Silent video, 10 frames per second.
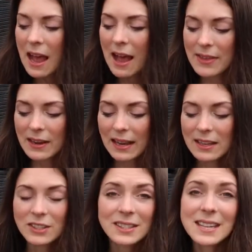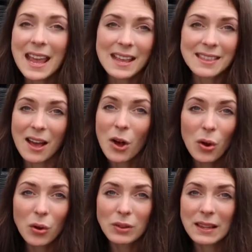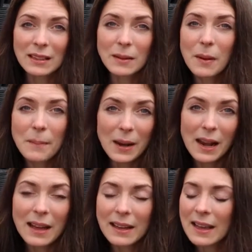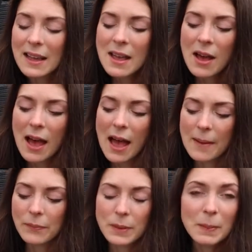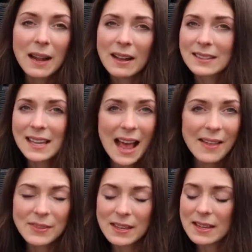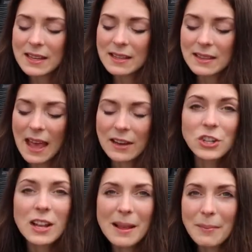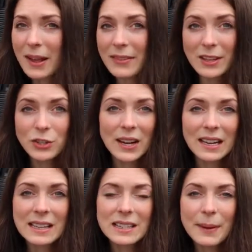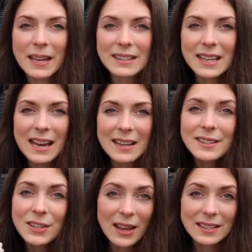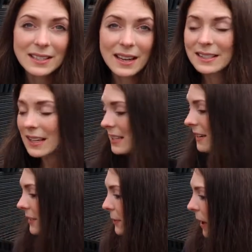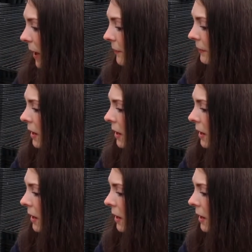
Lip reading: And then I can just take that whole little plug, the plant and the eggshell, and plant that directly into my containers. So that's a nice idea as well.